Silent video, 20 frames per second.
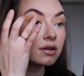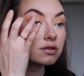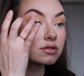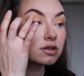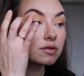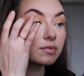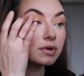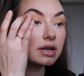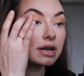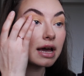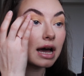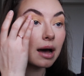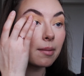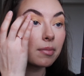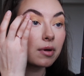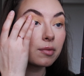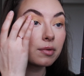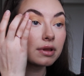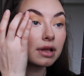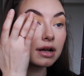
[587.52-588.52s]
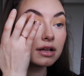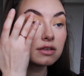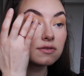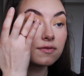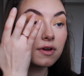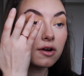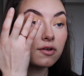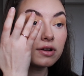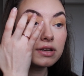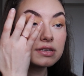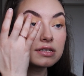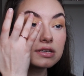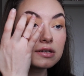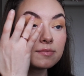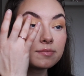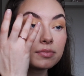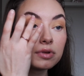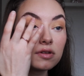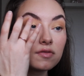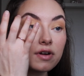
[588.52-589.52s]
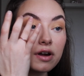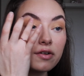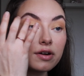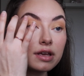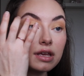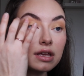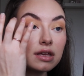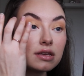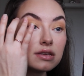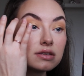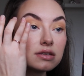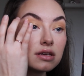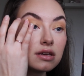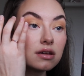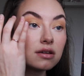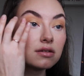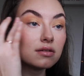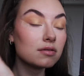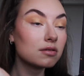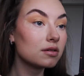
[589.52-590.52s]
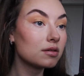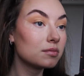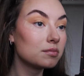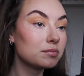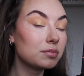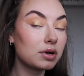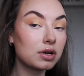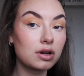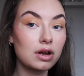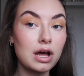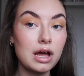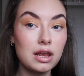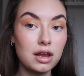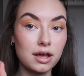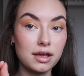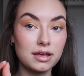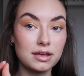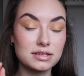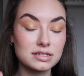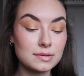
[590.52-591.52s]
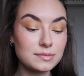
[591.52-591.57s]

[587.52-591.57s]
So I'm really happy with that. It's very simple, very easy, but I like it.